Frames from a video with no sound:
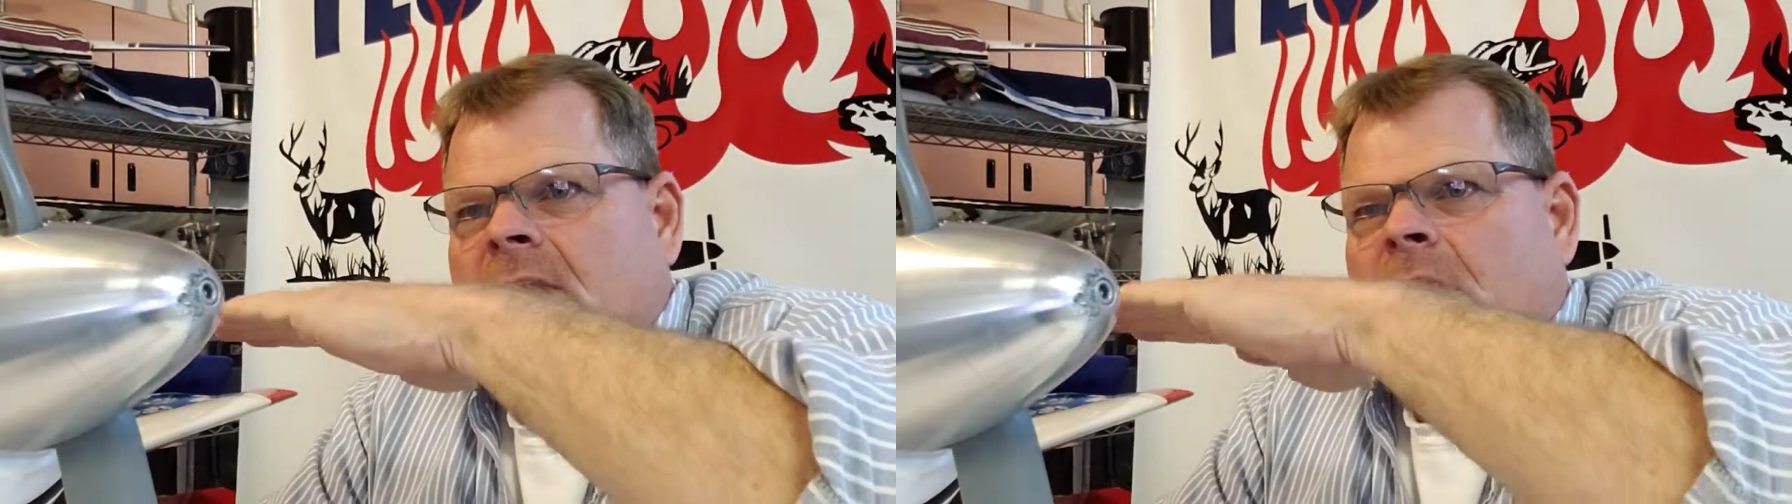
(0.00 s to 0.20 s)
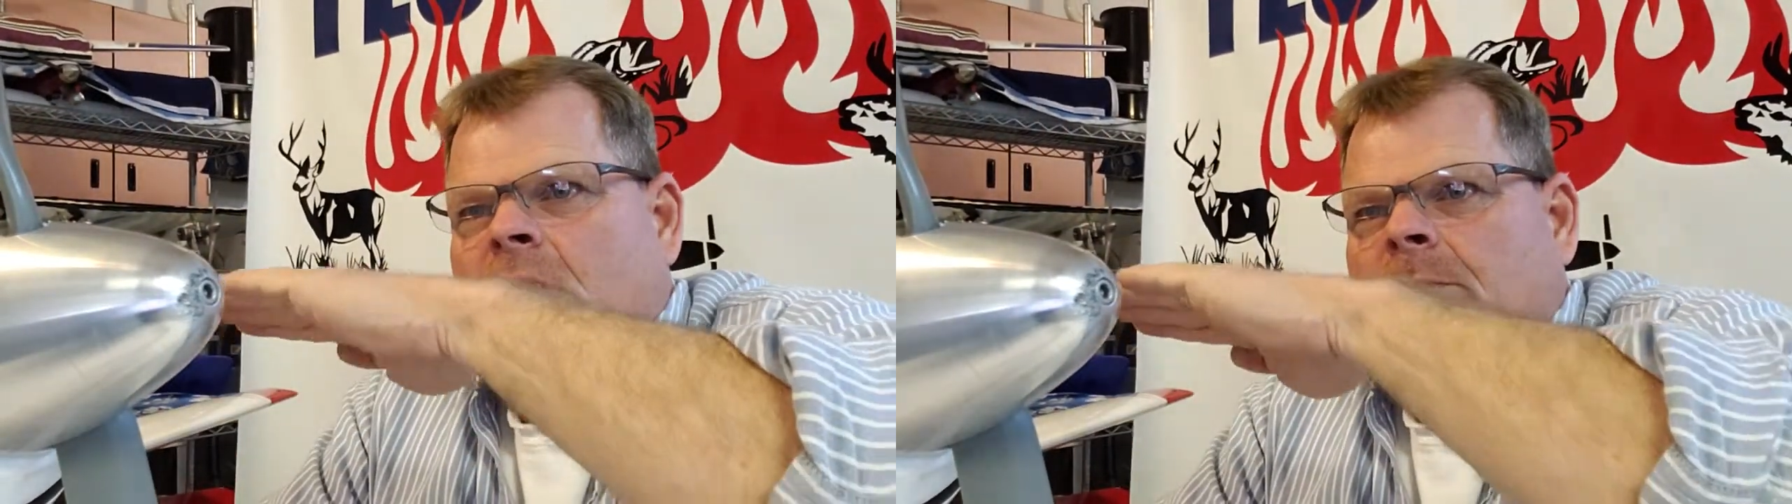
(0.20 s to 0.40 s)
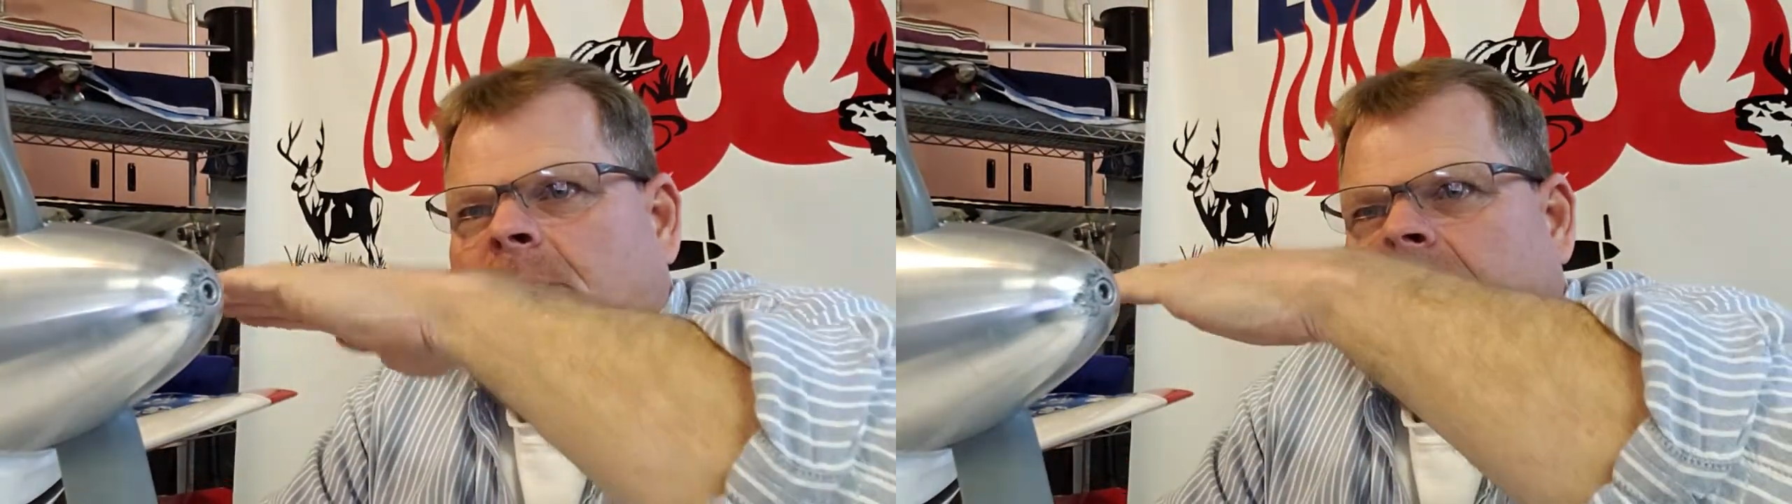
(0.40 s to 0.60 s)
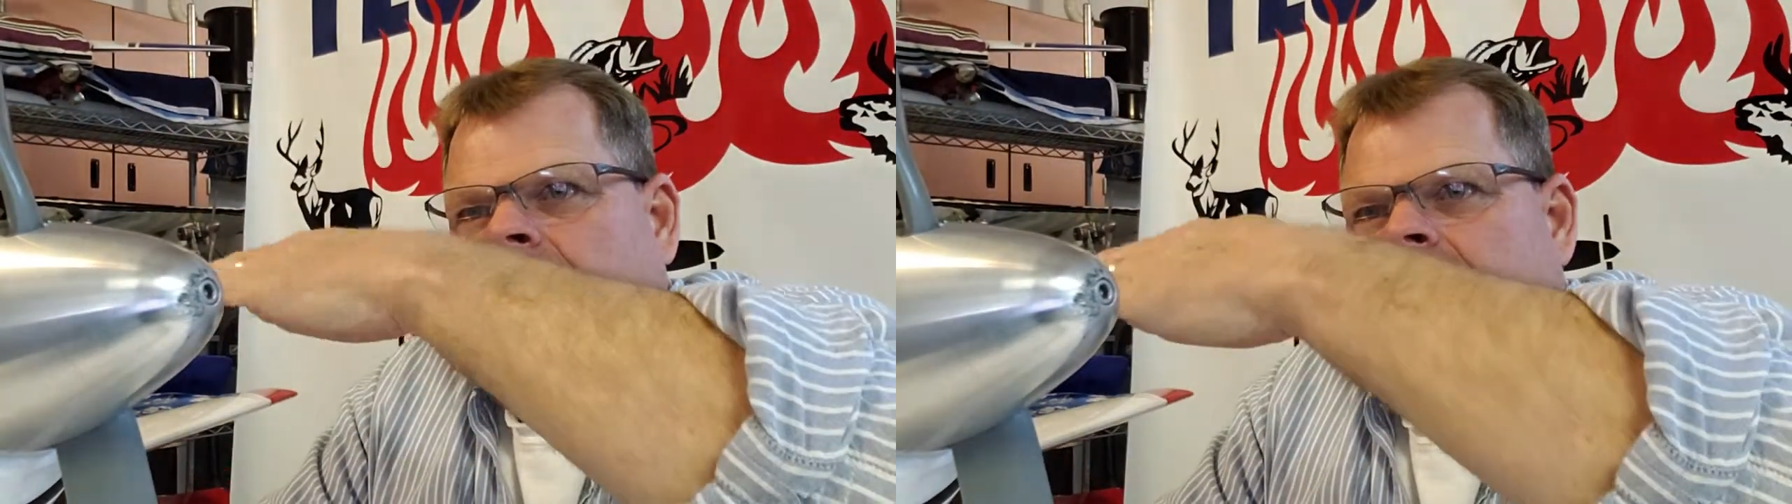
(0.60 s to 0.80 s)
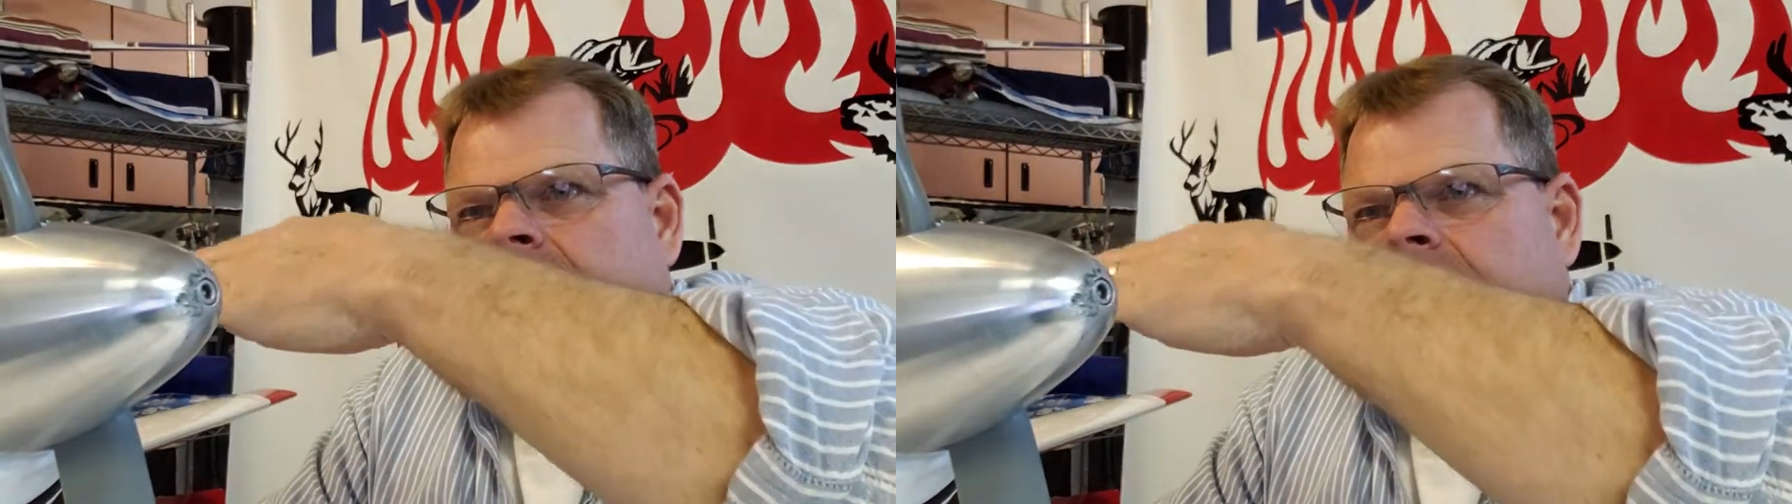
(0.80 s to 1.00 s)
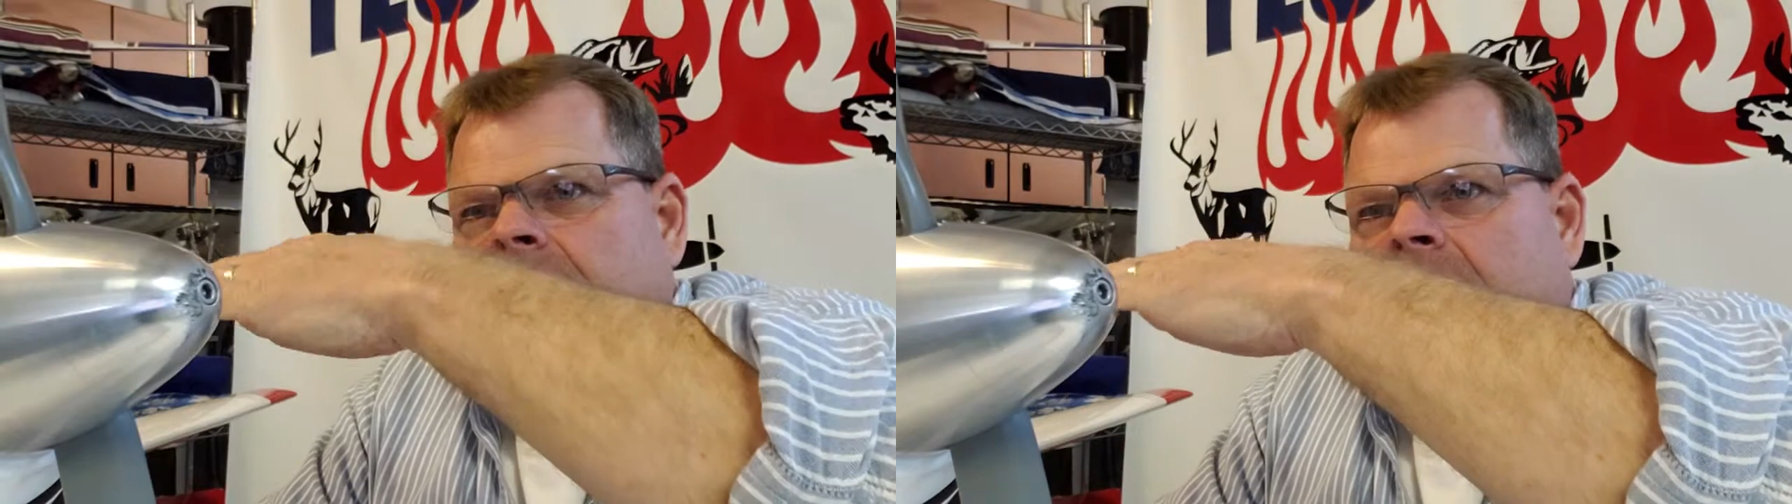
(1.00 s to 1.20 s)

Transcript: airplane to